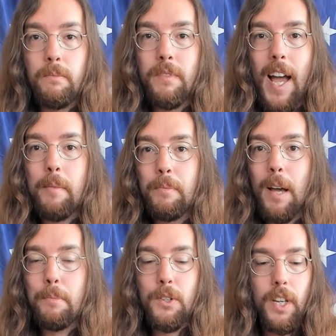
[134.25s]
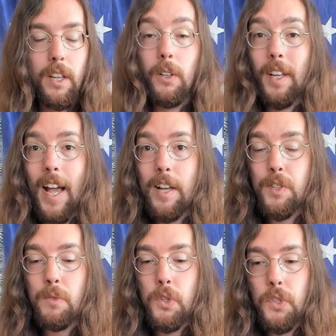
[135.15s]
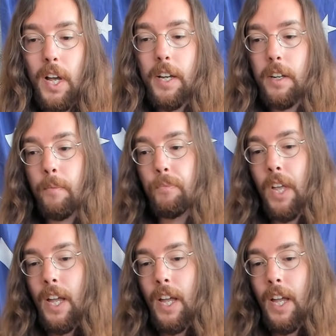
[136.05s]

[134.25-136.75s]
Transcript: that, that particular caste of society.